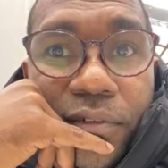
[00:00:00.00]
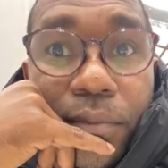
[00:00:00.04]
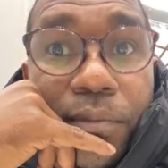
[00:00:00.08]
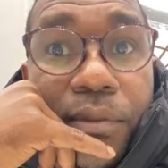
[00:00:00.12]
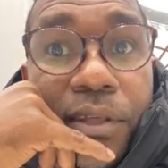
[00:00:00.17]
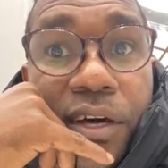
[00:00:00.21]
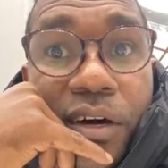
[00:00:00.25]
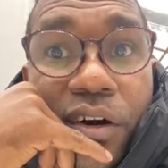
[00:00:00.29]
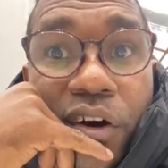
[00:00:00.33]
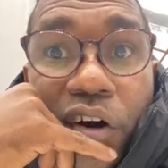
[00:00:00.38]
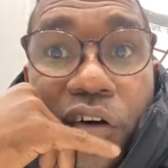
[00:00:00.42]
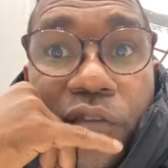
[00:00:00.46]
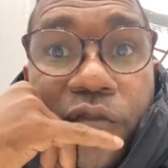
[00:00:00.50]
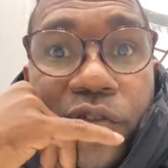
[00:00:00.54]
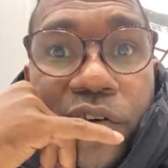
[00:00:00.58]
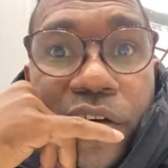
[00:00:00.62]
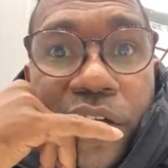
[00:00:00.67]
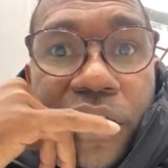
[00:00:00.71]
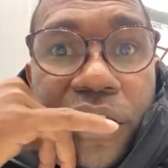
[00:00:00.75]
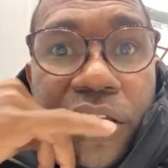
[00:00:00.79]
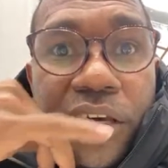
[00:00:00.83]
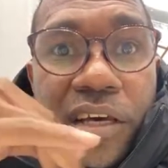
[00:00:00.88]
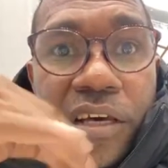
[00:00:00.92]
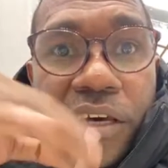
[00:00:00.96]
their
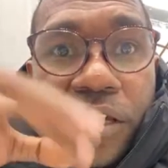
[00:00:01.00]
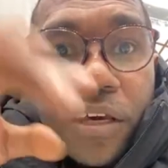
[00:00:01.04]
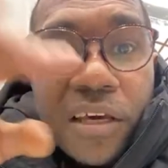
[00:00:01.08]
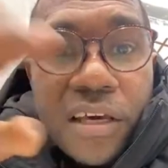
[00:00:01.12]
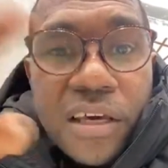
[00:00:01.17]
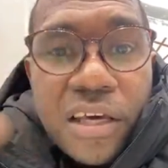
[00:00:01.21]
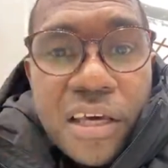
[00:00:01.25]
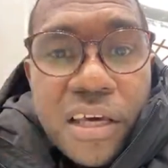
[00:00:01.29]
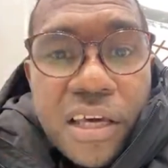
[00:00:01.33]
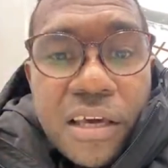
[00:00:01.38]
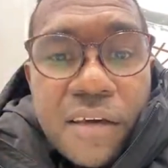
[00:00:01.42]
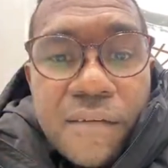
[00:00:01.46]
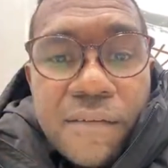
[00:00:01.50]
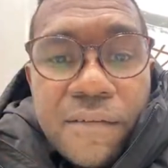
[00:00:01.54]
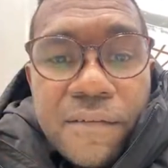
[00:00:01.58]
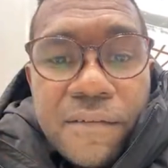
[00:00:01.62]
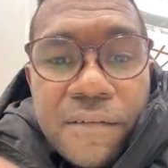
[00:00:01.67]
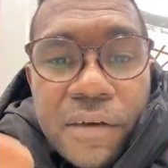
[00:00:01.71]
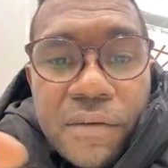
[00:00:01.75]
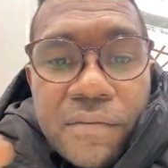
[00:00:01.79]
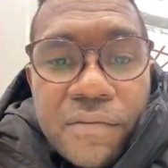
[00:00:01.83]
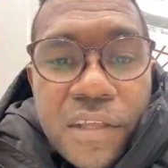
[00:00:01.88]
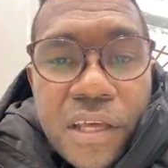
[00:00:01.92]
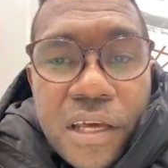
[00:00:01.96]
coffee
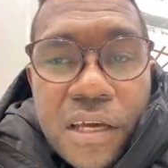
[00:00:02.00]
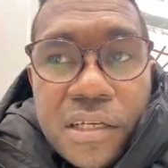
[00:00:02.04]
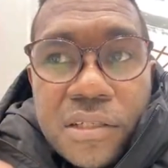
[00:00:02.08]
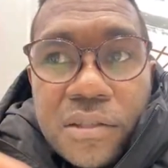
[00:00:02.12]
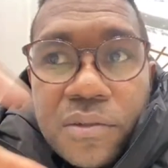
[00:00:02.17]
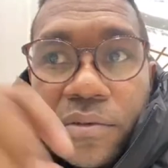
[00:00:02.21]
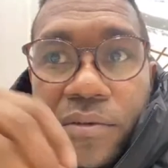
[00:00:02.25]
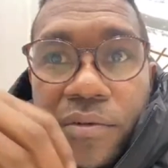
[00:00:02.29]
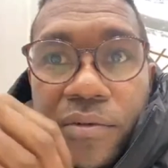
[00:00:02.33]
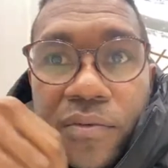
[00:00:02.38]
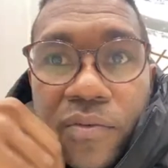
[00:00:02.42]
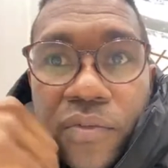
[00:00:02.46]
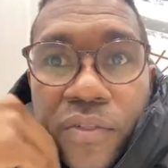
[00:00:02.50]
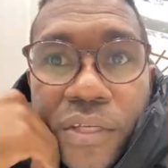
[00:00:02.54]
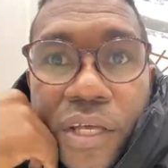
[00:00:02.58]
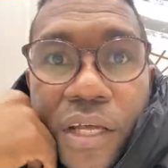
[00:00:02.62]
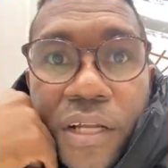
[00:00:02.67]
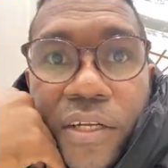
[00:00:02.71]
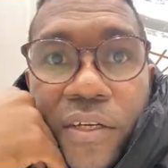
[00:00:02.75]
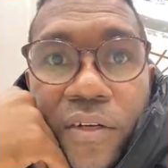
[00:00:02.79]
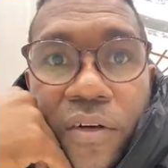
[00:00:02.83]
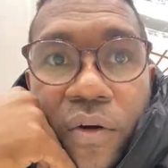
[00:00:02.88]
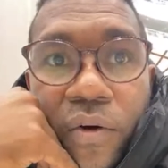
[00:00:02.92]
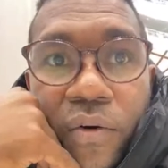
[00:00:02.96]
if they are to
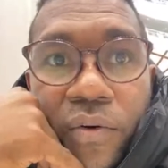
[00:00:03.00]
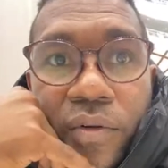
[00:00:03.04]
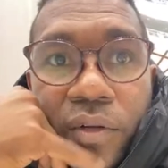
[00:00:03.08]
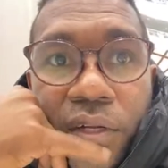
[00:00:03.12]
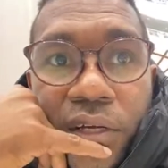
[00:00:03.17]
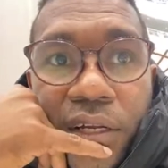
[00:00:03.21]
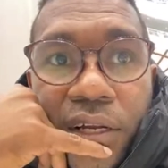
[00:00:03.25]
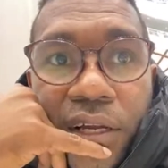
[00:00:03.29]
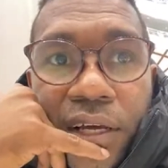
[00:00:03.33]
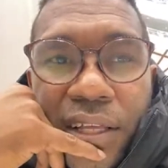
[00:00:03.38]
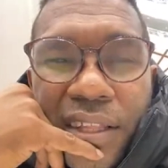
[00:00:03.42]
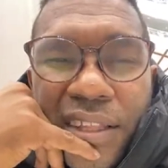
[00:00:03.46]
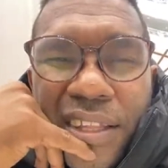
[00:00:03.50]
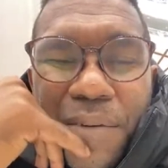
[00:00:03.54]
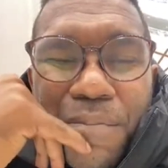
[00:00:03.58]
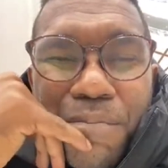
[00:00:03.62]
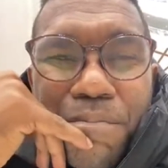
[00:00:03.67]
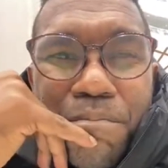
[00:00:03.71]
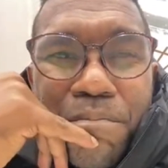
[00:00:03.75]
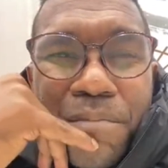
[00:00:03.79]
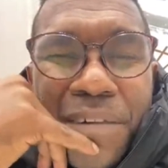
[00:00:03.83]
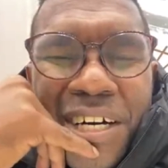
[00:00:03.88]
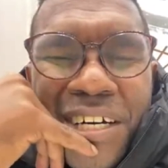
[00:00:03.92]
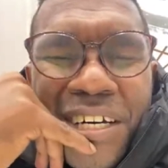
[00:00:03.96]
sell it locally. Like the
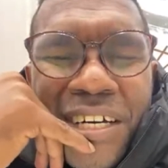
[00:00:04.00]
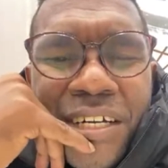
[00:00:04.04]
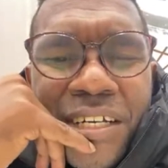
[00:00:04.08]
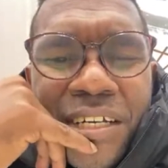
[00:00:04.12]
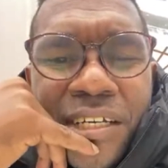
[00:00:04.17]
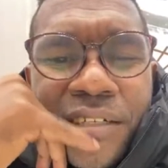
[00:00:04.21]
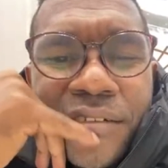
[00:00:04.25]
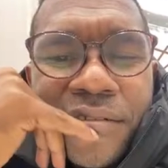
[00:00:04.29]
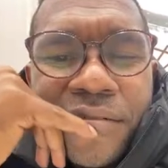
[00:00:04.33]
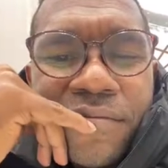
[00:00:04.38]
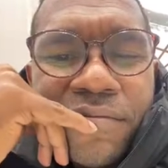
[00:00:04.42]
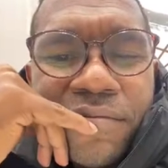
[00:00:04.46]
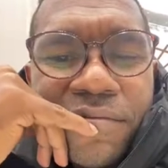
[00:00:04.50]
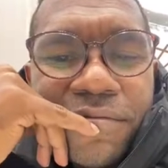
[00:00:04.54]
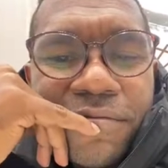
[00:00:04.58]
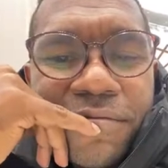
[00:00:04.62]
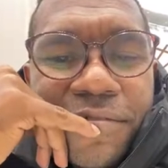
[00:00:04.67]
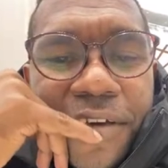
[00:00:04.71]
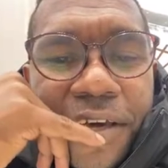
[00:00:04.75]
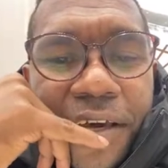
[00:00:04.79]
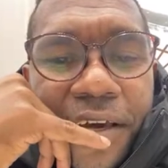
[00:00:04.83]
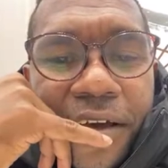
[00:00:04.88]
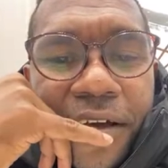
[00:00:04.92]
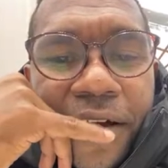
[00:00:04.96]
market is
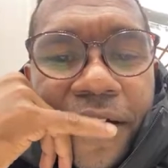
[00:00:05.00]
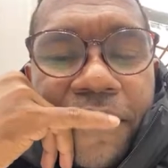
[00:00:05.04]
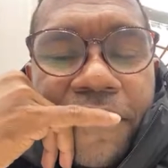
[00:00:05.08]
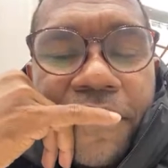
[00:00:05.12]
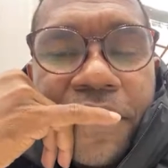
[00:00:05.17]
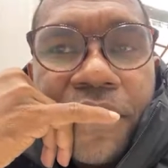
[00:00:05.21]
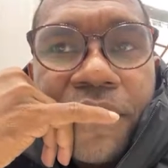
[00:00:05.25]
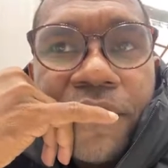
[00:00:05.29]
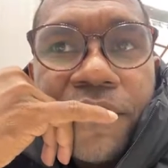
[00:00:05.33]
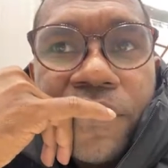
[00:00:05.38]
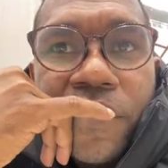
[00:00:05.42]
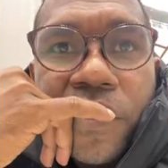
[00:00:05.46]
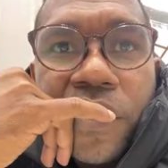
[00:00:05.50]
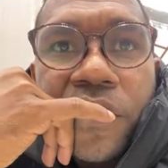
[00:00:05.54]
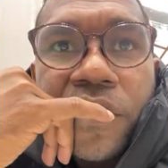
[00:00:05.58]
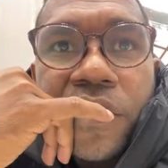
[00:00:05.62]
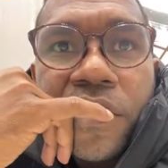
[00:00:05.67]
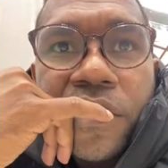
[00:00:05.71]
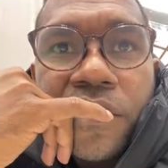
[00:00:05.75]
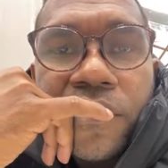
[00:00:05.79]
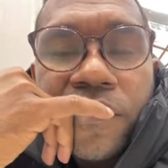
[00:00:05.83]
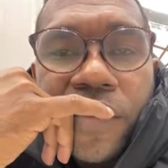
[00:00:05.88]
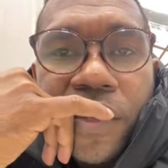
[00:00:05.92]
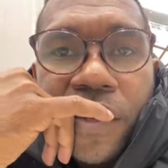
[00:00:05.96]
very, very,
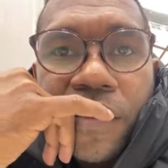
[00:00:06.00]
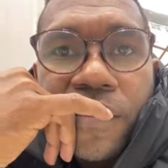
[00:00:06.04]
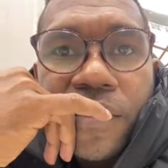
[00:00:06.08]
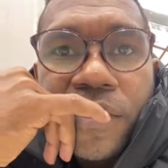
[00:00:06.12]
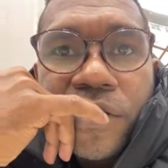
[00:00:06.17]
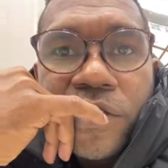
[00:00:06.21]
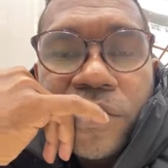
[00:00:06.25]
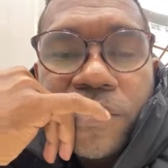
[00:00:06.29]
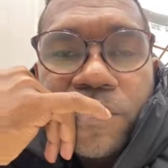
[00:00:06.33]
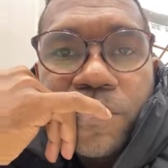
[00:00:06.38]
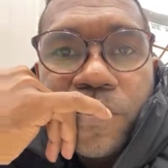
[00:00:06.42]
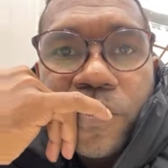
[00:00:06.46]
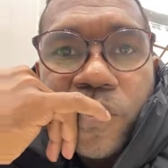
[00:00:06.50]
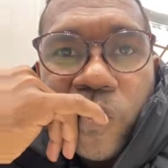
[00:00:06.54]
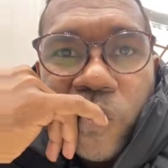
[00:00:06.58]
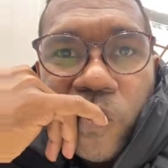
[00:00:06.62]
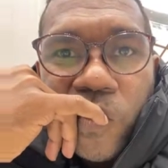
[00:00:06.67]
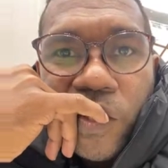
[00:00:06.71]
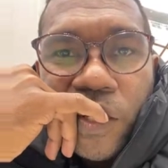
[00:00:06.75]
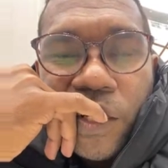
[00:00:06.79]
very small.